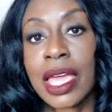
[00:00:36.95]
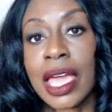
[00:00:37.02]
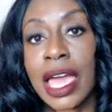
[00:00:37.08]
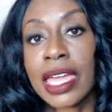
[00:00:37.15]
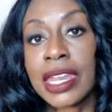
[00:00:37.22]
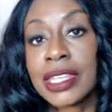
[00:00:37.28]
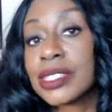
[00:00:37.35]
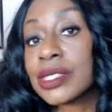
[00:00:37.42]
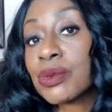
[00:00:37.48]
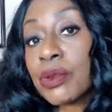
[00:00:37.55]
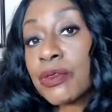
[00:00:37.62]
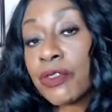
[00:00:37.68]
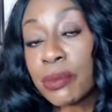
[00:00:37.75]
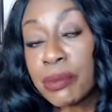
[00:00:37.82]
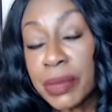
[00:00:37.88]
And it's
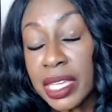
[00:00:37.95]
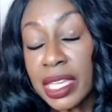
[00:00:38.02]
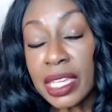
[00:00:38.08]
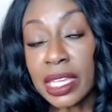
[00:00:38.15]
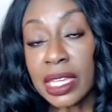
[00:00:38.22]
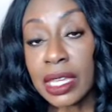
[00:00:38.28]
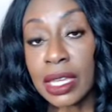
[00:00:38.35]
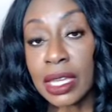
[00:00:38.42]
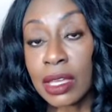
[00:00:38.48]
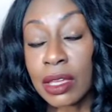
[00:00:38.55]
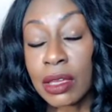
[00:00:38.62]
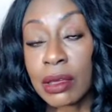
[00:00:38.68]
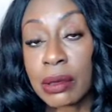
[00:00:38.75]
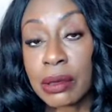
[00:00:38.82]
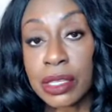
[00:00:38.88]
for me,
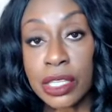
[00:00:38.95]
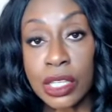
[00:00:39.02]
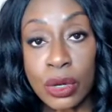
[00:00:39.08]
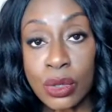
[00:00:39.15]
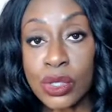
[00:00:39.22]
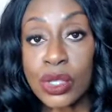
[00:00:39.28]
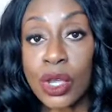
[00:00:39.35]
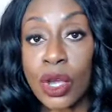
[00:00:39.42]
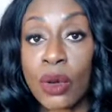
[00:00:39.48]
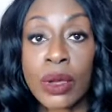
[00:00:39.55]
years ago,